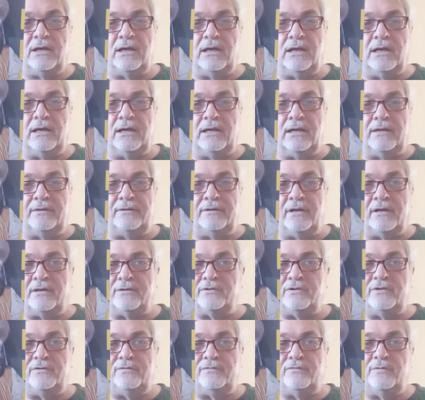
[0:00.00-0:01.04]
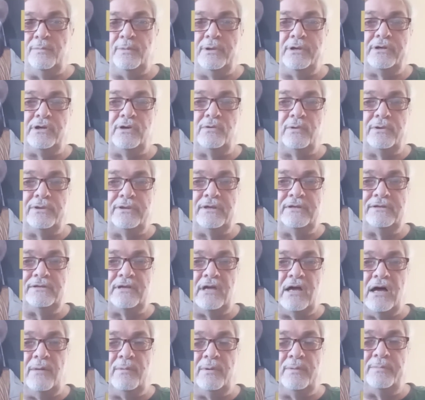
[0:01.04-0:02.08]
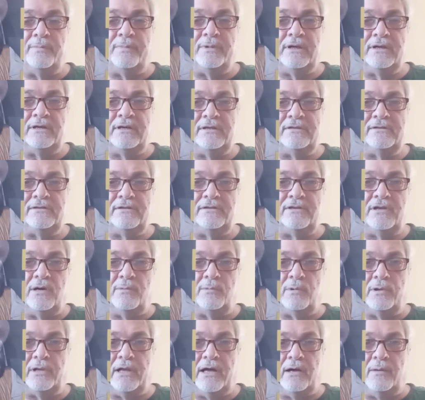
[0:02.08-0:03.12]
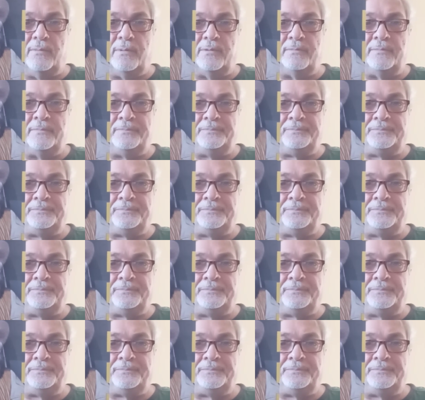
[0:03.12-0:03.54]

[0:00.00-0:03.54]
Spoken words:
Not too familiar with this album. It is a double album.